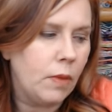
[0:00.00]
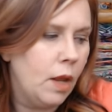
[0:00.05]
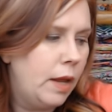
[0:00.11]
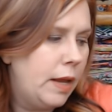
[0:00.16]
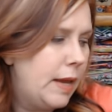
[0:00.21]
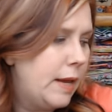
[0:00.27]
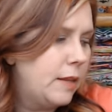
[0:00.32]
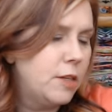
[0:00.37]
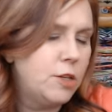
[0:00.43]

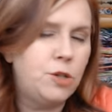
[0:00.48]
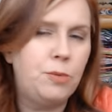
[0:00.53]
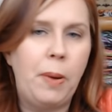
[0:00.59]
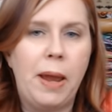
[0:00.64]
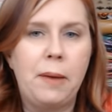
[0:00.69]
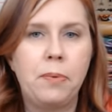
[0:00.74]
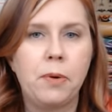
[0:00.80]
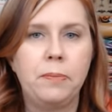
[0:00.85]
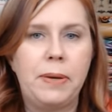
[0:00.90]
English
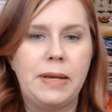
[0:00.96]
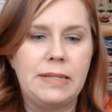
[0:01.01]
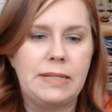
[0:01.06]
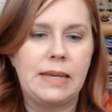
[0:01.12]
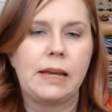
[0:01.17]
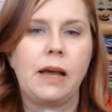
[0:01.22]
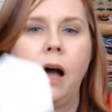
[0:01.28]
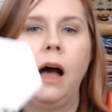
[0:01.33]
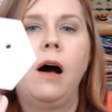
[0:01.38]
paper
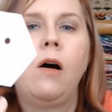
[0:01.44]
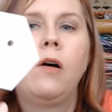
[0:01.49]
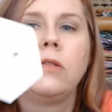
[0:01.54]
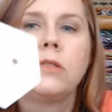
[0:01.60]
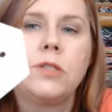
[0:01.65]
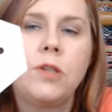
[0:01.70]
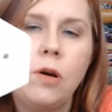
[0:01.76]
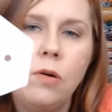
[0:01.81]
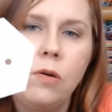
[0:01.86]
piecing. I
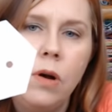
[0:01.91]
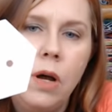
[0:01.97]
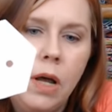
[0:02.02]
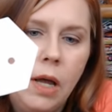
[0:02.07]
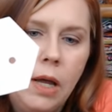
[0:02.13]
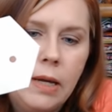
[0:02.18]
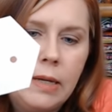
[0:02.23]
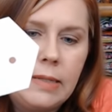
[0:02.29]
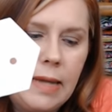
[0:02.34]
also
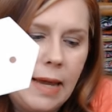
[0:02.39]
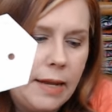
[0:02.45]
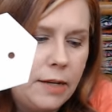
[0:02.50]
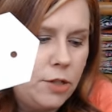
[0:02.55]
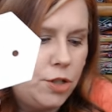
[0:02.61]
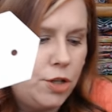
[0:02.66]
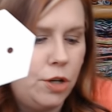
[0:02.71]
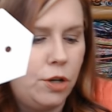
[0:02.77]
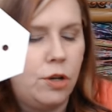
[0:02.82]

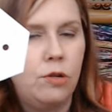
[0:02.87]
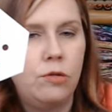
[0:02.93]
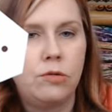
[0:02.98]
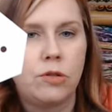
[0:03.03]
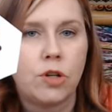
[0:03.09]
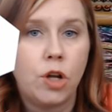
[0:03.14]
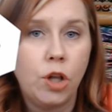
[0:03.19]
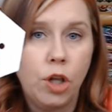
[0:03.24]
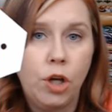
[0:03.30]
tend to
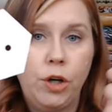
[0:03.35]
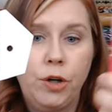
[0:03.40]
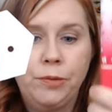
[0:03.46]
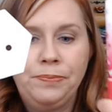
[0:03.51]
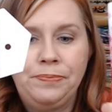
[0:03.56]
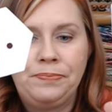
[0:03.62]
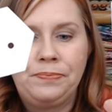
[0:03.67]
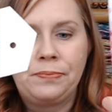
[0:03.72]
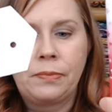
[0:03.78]
use
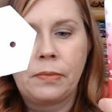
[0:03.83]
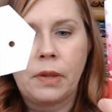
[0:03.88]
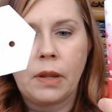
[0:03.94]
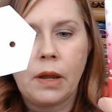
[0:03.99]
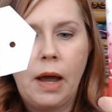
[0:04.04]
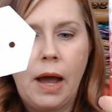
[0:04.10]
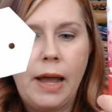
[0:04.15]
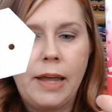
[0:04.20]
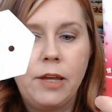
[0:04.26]
glue.
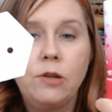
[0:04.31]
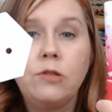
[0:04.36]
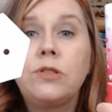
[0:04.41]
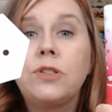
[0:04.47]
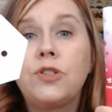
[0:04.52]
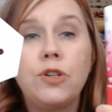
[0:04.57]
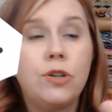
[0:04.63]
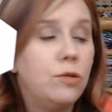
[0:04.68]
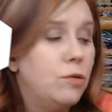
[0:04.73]
I
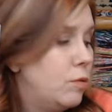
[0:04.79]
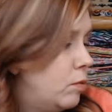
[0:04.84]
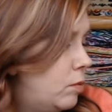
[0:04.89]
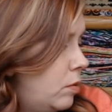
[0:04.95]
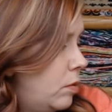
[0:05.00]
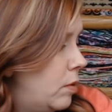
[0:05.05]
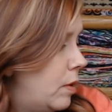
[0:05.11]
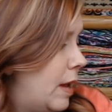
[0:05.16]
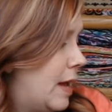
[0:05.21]
used to,
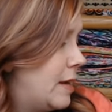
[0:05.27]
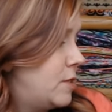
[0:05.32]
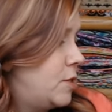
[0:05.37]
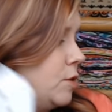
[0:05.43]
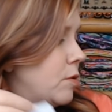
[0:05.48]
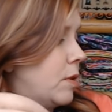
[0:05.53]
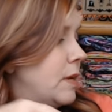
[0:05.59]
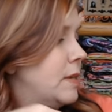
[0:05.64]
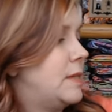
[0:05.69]
as
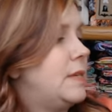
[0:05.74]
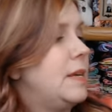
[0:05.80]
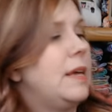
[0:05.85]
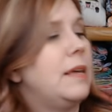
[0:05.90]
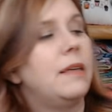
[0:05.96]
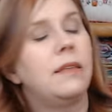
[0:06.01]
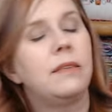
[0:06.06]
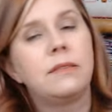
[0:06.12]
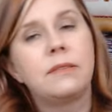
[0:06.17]
you can
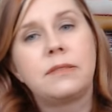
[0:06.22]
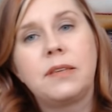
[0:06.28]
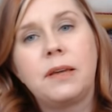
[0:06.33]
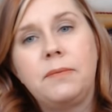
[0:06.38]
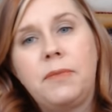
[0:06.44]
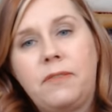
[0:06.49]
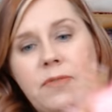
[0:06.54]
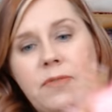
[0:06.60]
see, some of